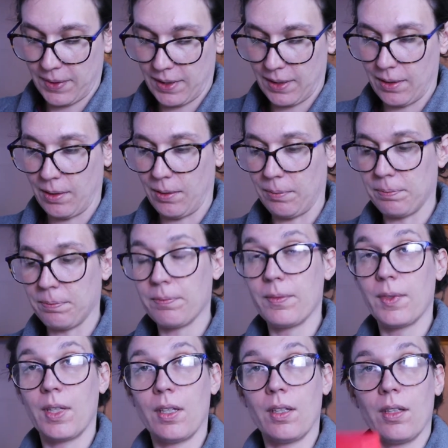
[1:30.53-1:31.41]
So
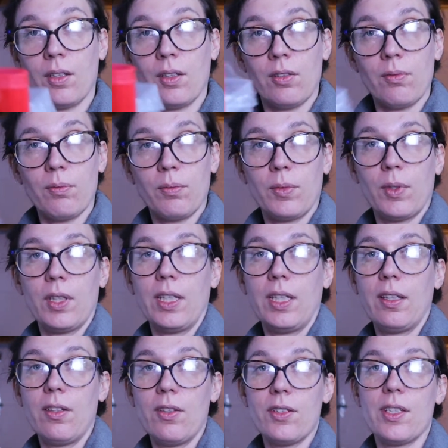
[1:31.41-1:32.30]

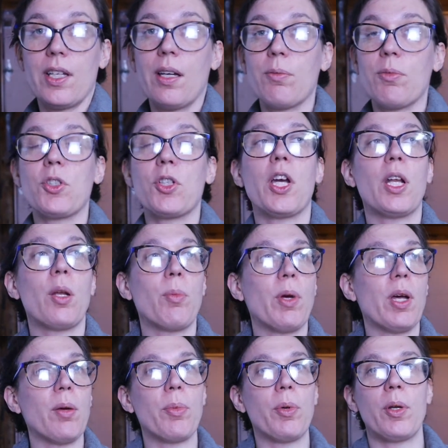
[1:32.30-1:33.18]
clean those up, shine them
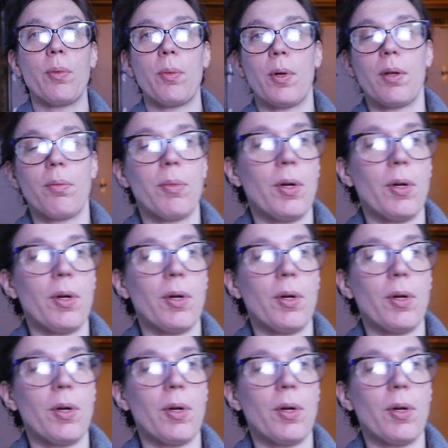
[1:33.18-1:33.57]
up, put them on